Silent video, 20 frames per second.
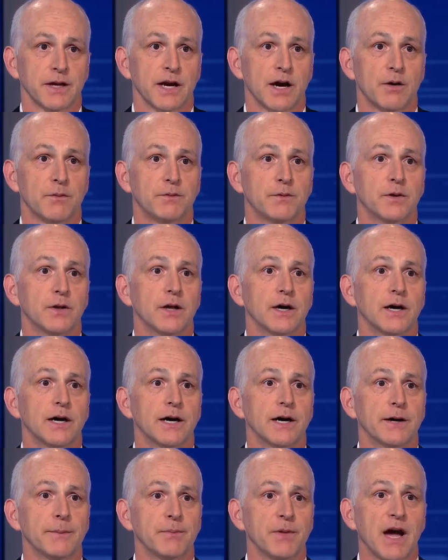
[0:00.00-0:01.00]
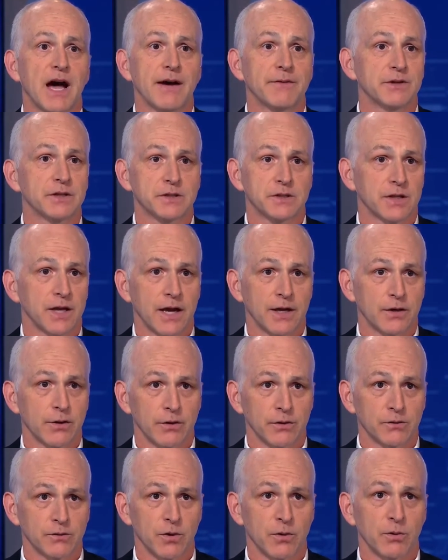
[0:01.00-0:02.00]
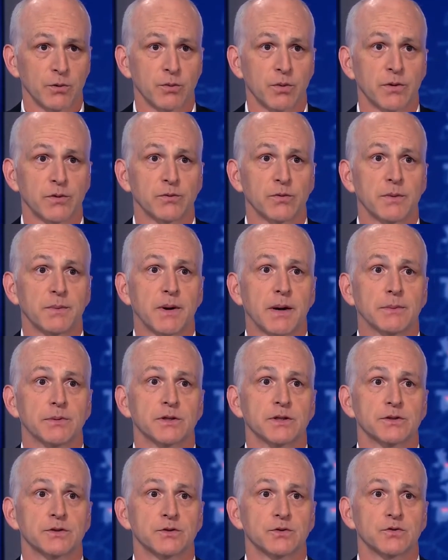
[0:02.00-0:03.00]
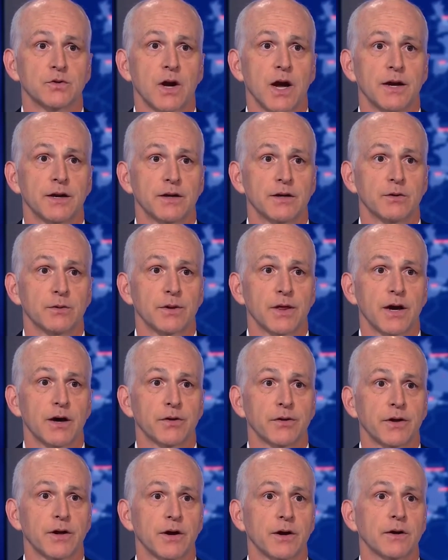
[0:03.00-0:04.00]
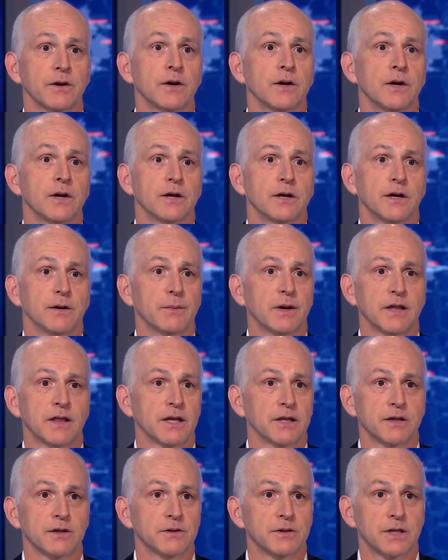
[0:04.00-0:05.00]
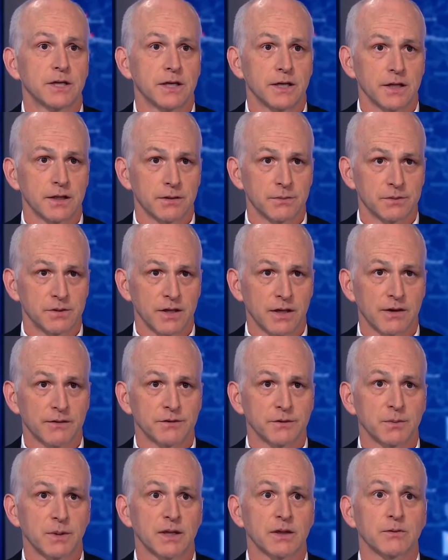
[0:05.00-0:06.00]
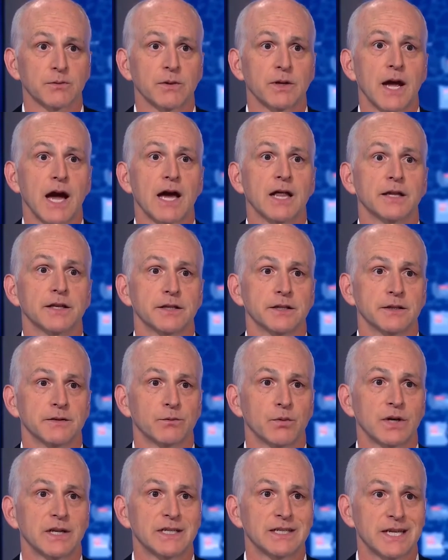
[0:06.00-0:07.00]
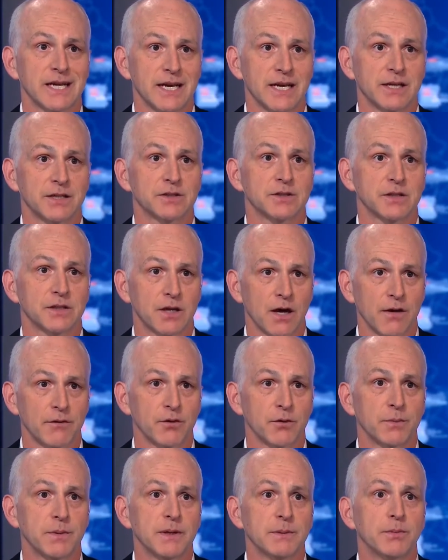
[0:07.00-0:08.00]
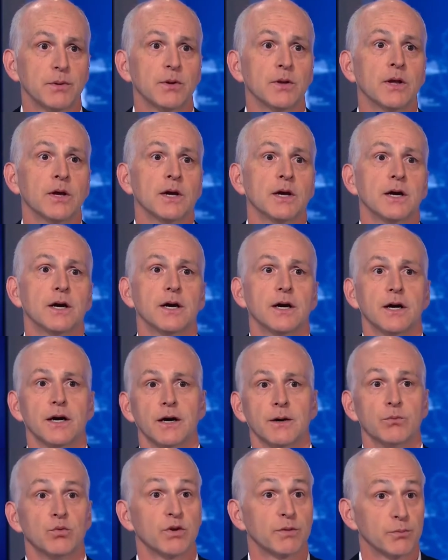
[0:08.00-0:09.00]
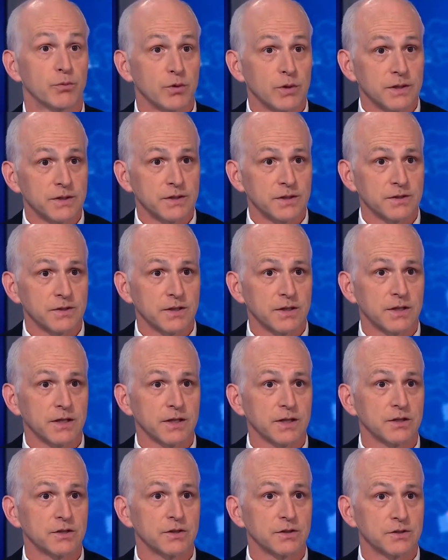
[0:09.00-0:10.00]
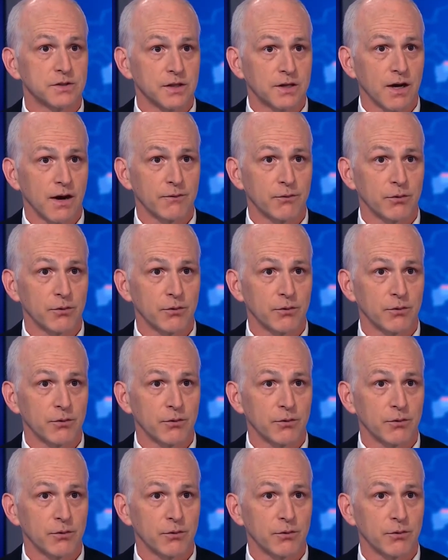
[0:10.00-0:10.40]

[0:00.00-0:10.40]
helpful. Obviously, I don't agree with what the Republicans are trying to do with health care. I think they're kidding themselves about the reality of what it takes to cover people with pre-existing conditions, to